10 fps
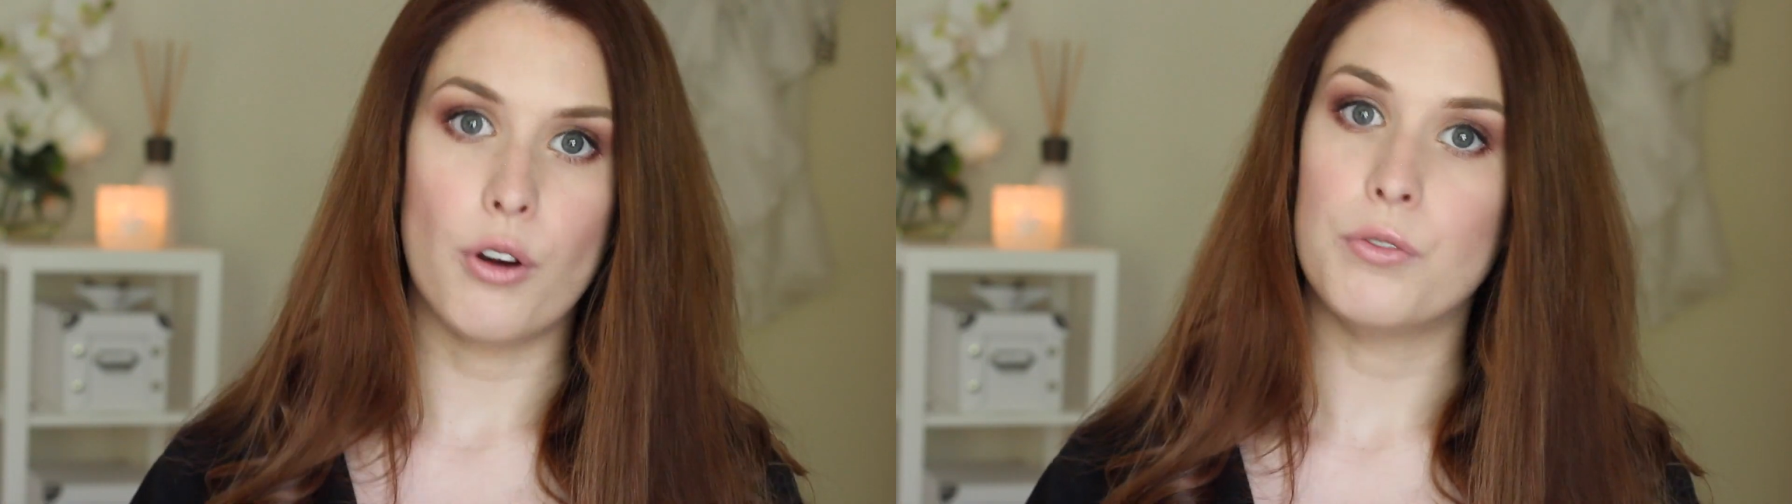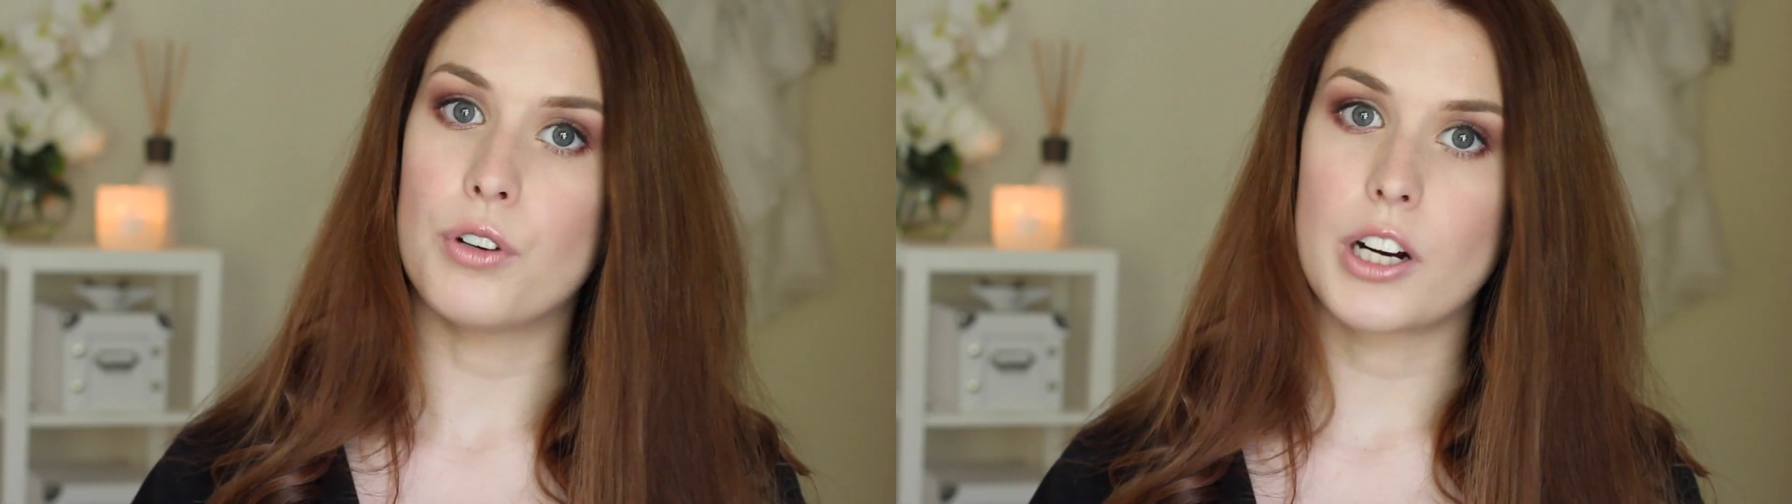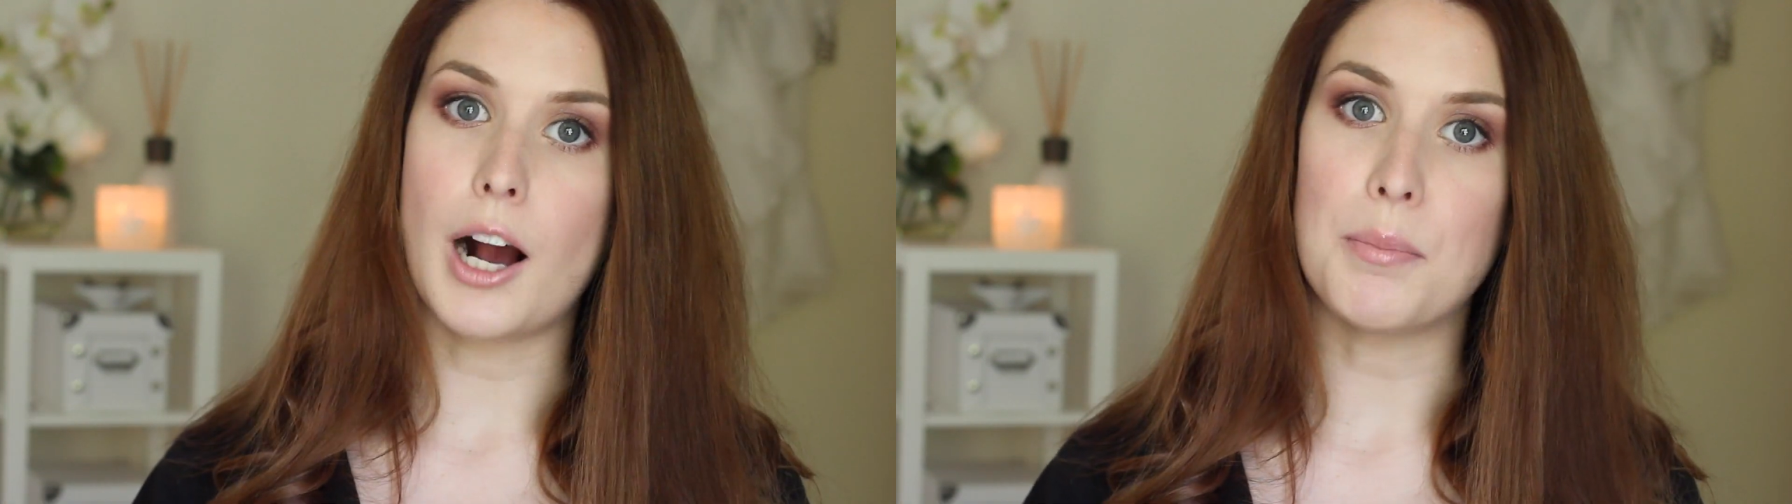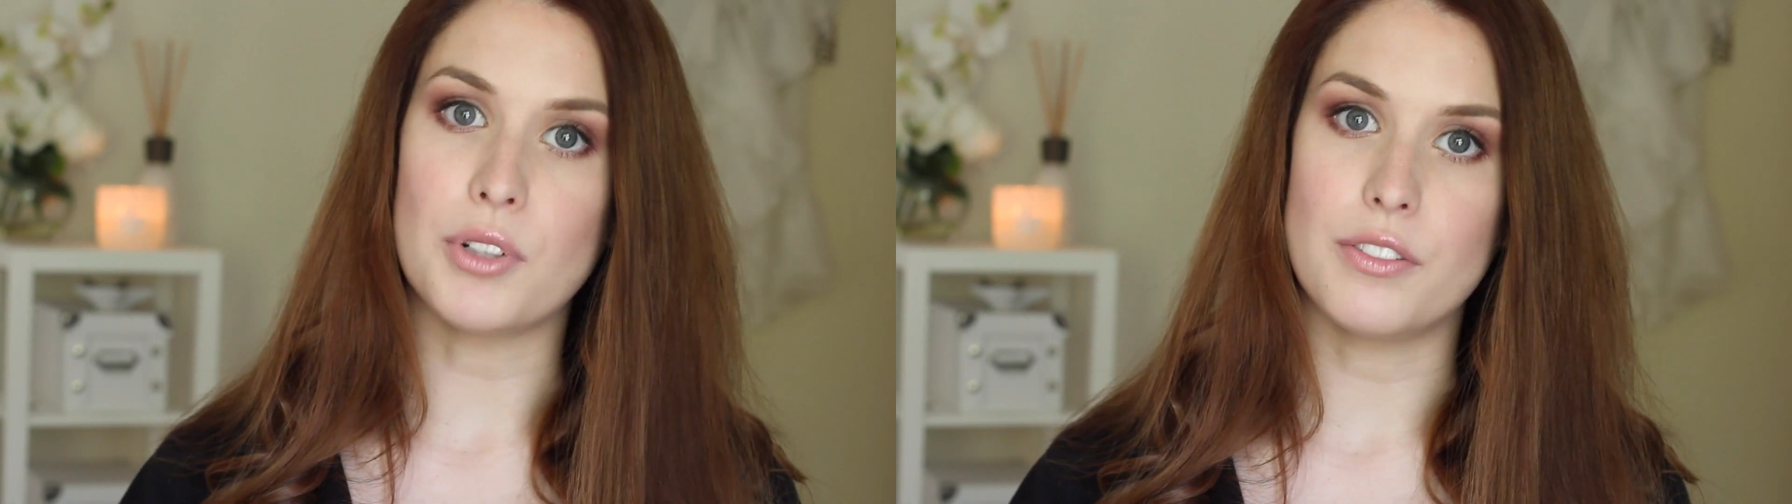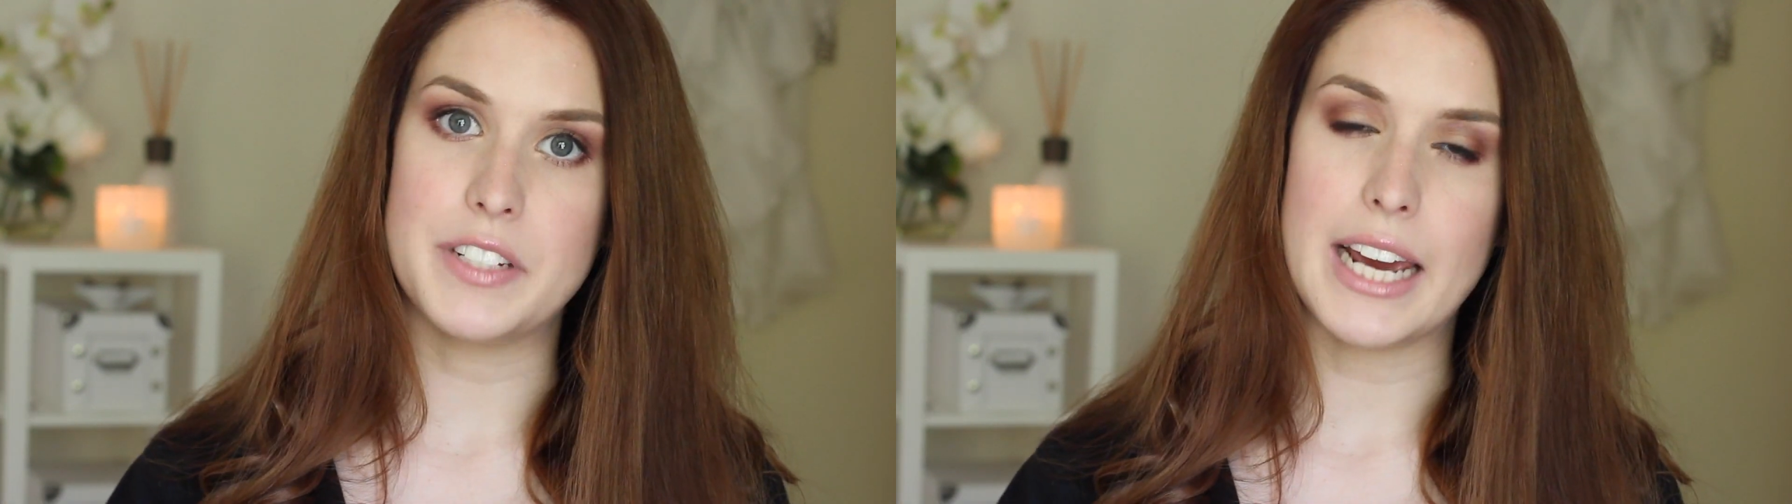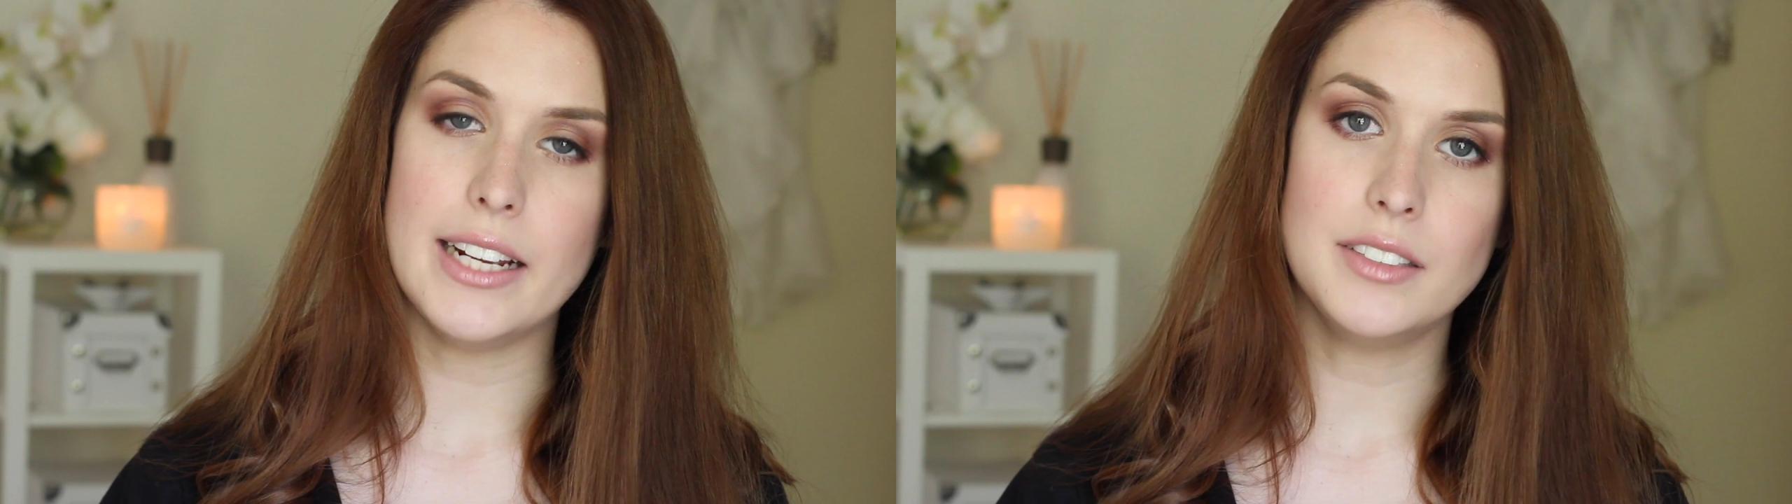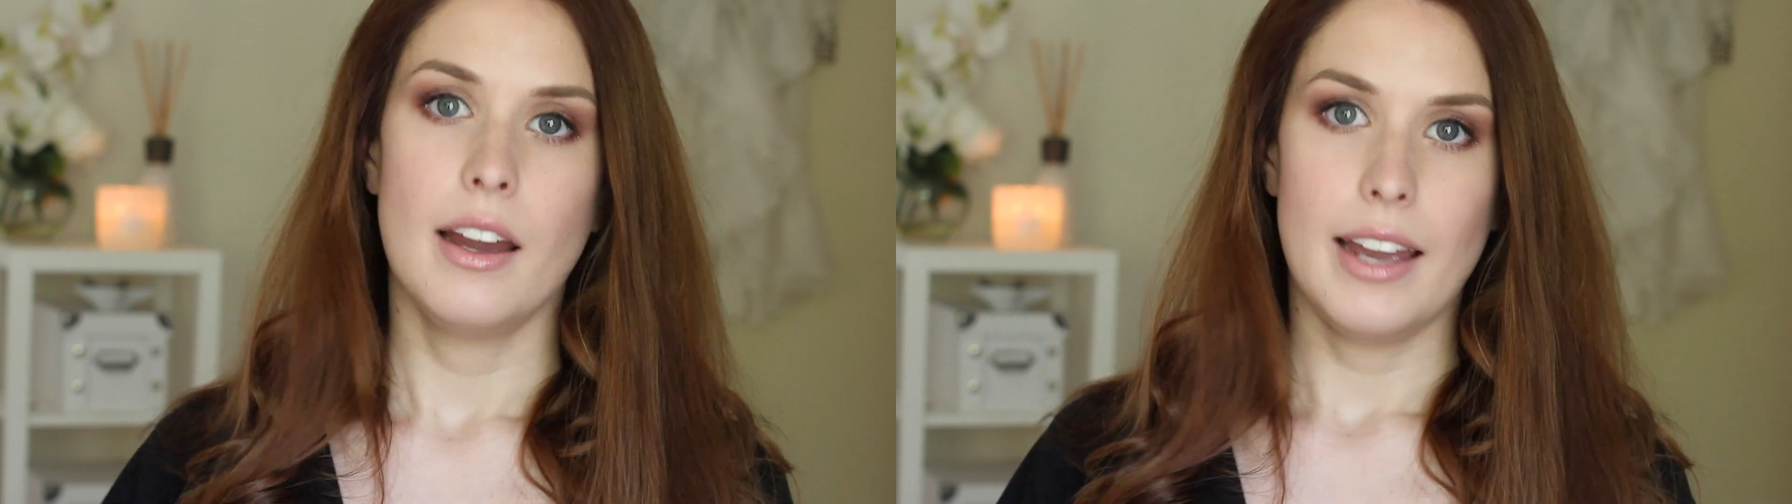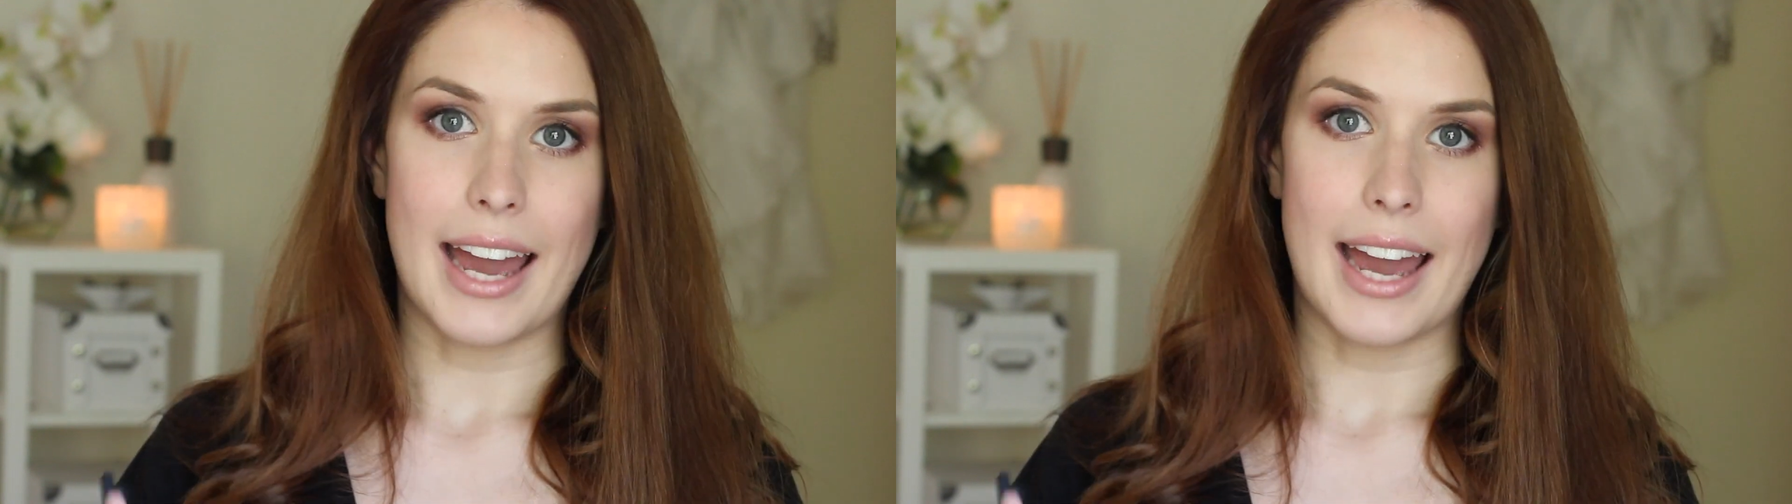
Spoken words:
over a couple of days,